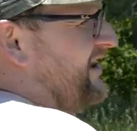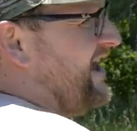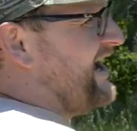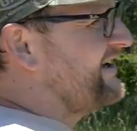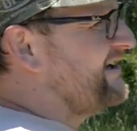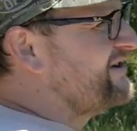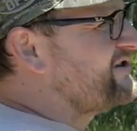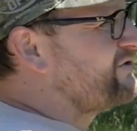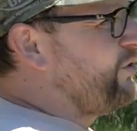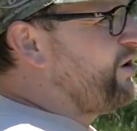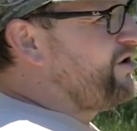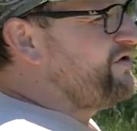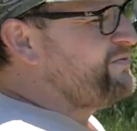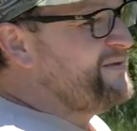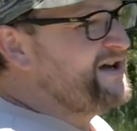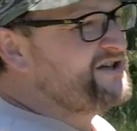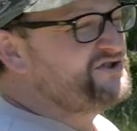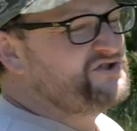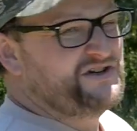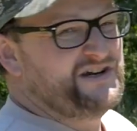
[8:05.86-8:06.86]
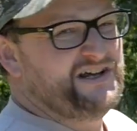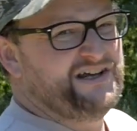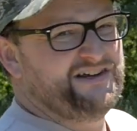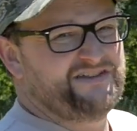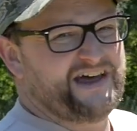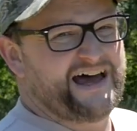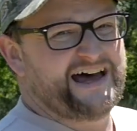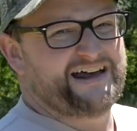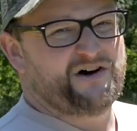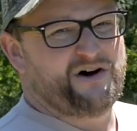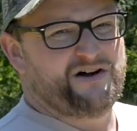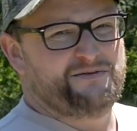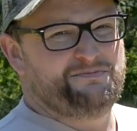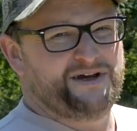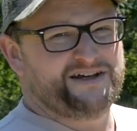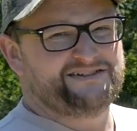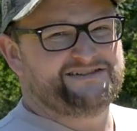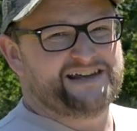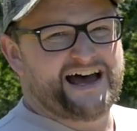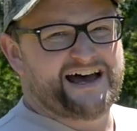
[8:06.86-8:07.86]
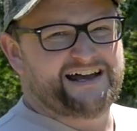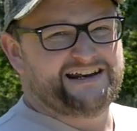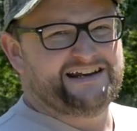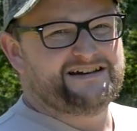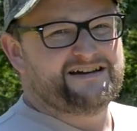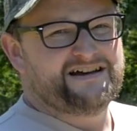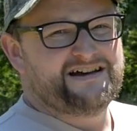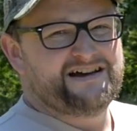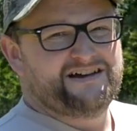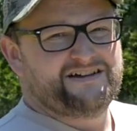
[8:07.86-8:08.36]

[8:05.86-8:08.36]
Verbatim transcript: like it's worth mentioning that on Big Daddy,